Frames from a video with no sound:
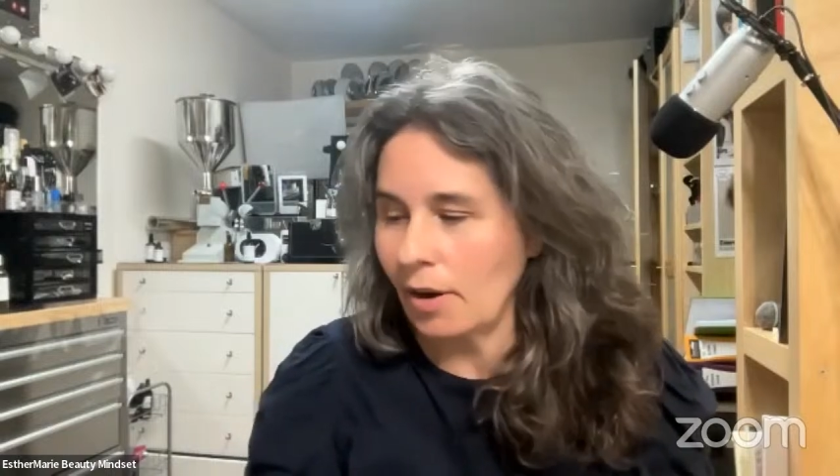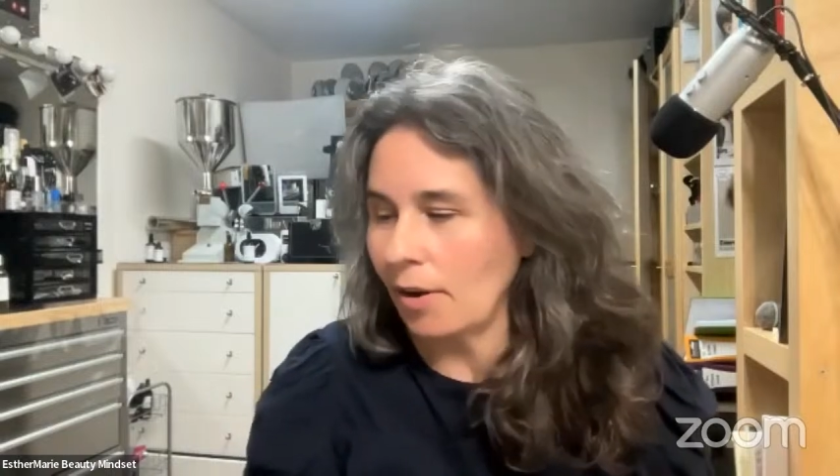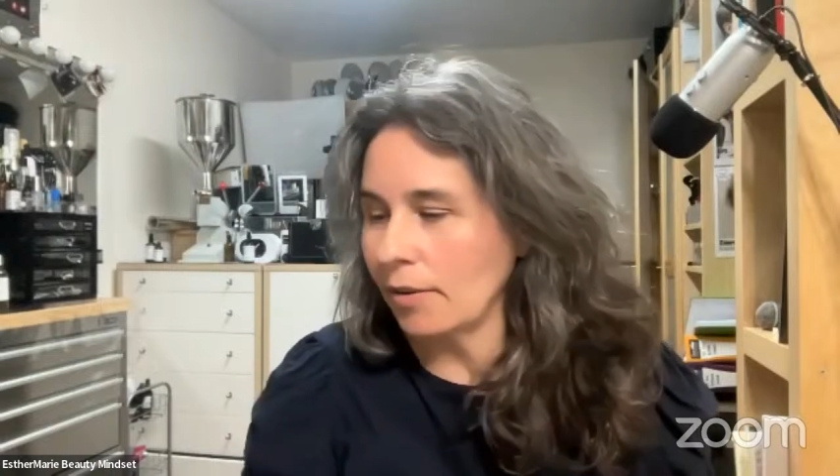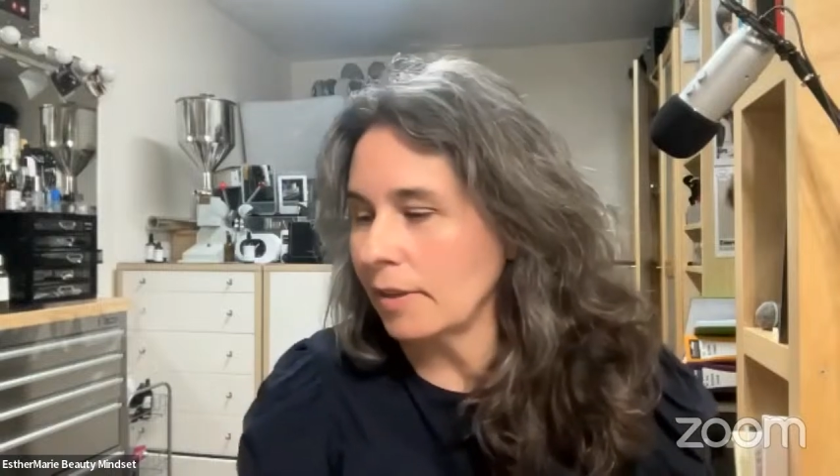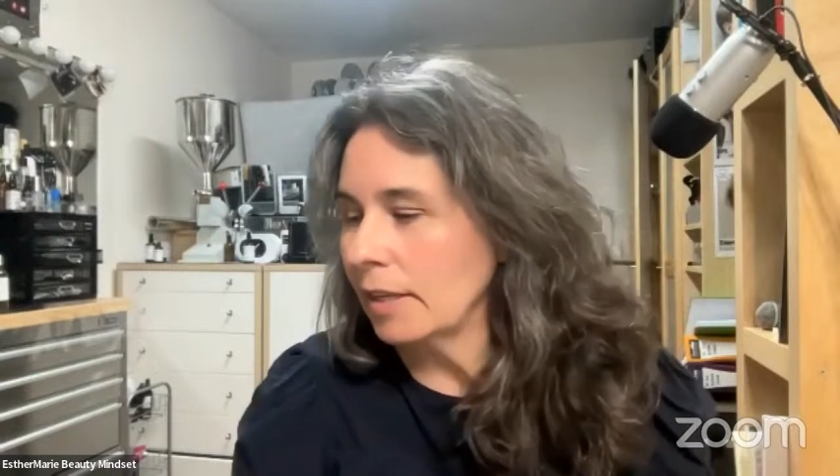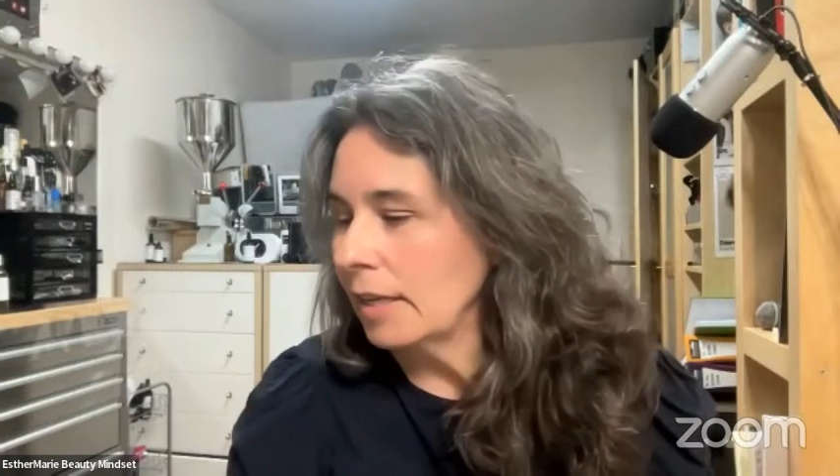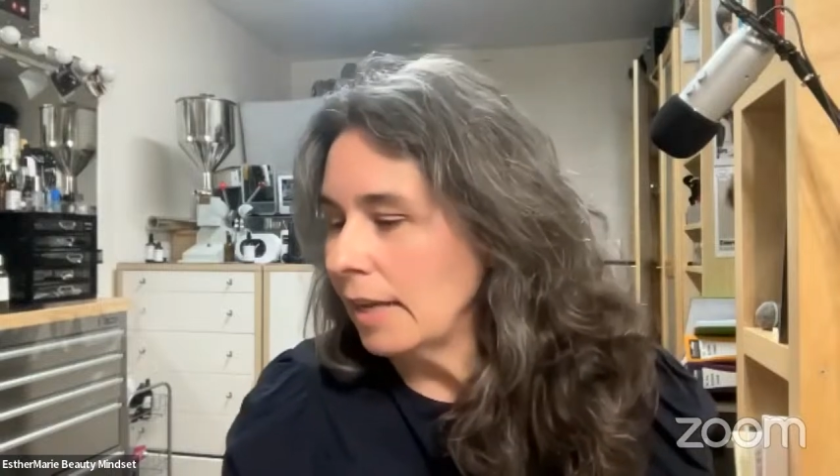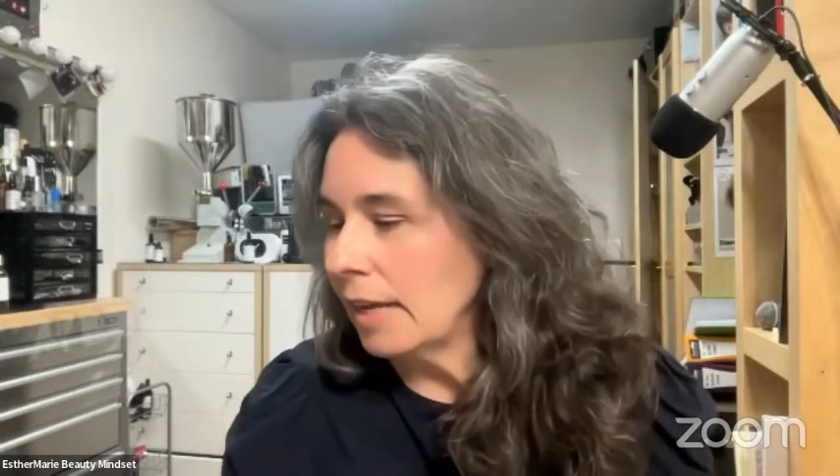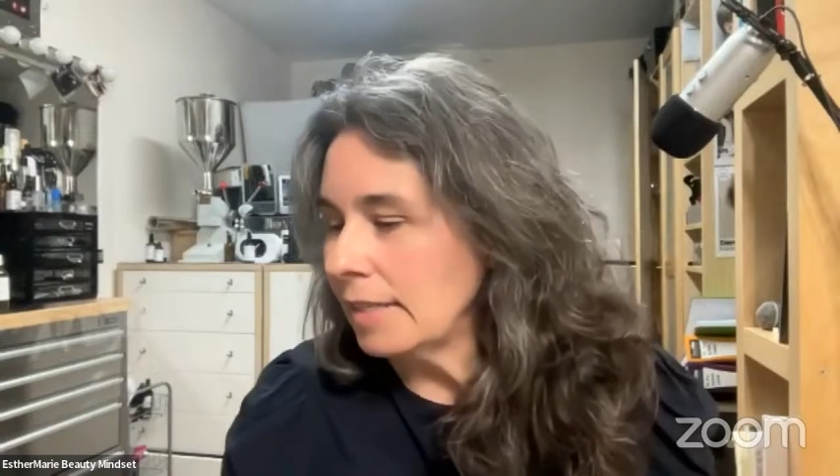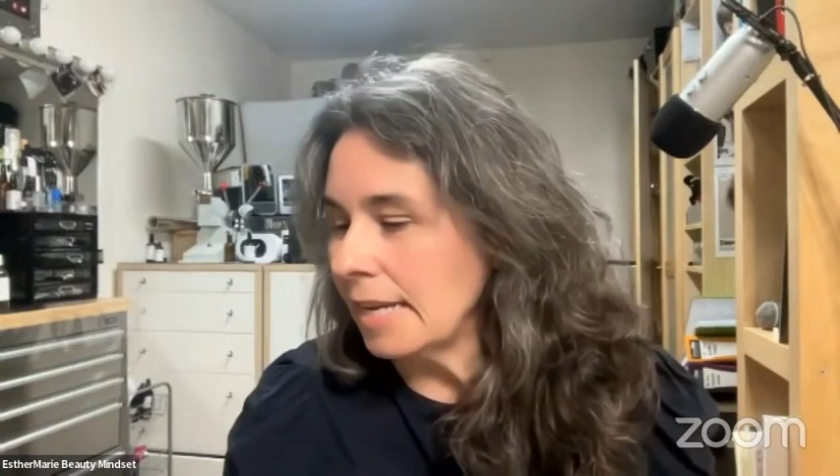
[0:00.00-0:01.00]
Cloth,
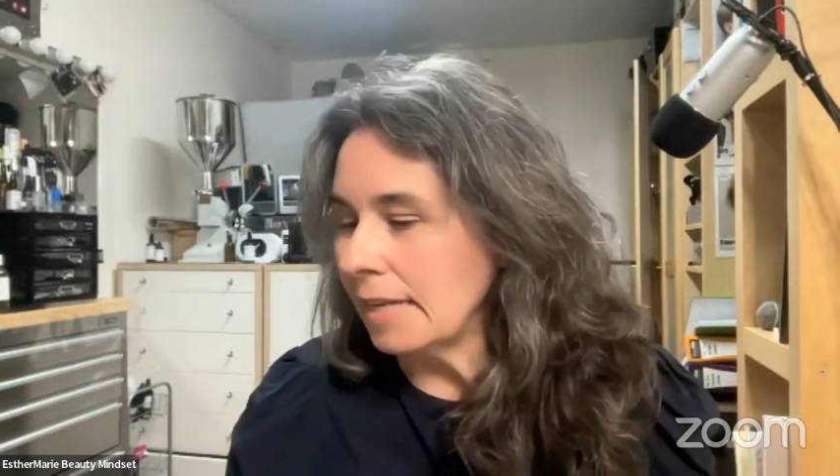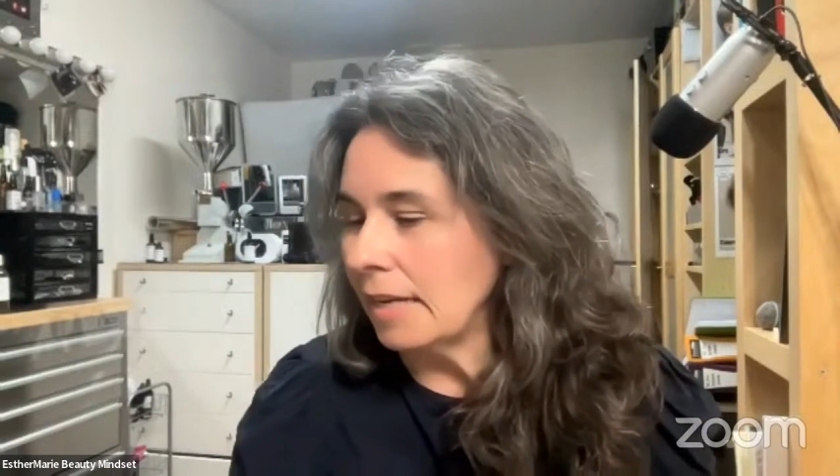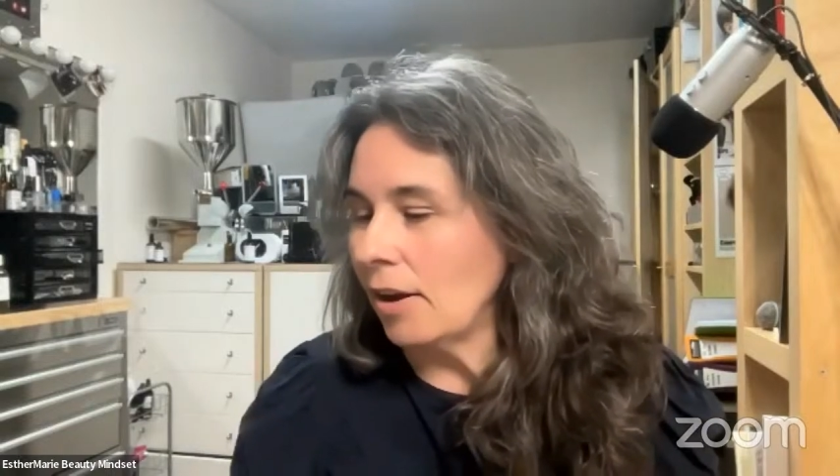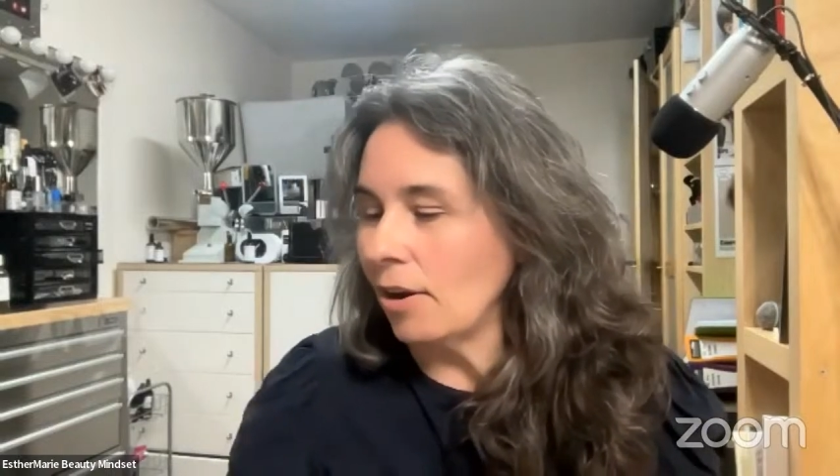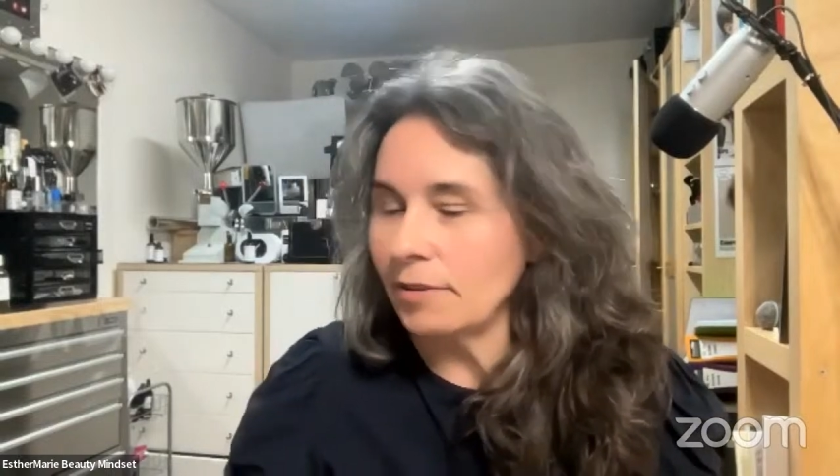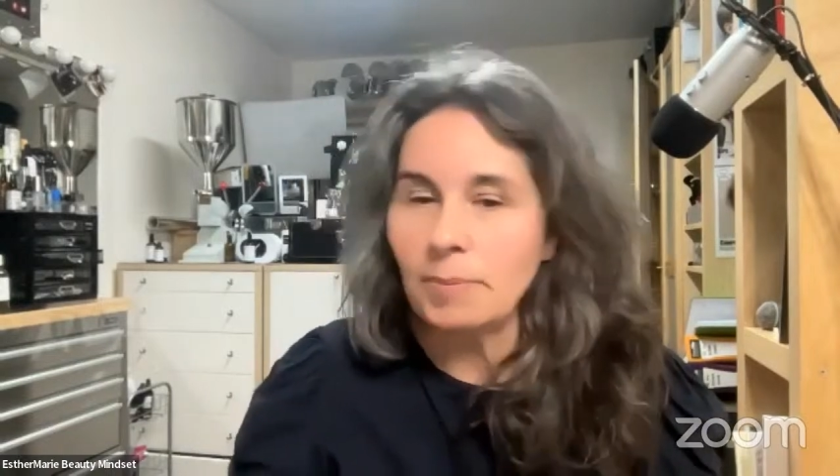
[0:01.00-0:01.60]
and taking it off.